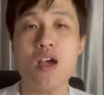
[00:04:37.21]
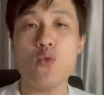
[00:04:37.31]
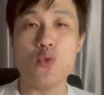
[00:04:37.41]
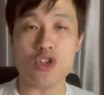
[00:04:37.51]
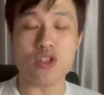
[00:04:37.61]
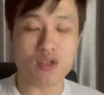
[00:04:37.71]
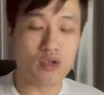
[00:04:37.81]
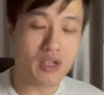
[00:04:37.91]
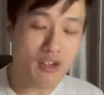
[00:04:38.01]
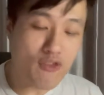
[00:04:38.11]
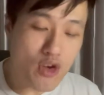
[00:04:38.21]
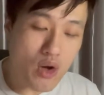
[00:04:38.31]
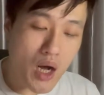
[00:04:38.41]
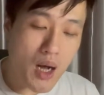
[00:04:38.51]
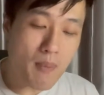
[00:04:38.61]
which is going to give you
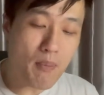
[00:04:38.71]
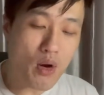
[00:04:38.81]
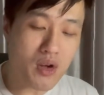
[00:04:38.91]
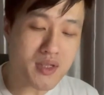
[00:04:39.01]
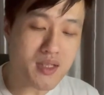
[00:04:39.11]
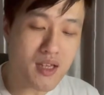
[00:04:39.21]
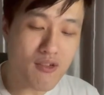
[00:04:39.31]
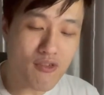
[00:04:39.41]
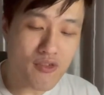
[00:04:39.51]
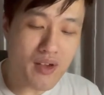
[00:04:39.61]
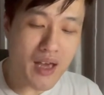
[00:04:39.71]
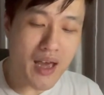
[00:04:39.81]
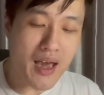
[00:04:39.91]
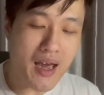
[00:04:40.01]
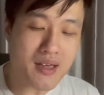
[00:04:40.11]
a positive
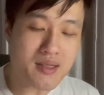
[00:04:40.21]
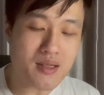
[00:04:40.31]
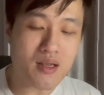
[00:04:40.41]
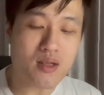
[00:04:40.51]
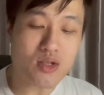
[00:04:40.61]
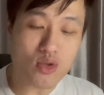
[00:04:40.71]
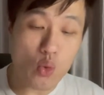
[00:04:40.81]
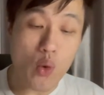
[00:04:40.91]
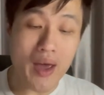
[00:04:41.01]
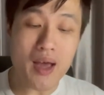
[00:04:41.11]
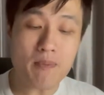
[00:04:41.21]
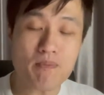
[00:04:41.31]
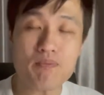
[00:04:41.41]
x squared.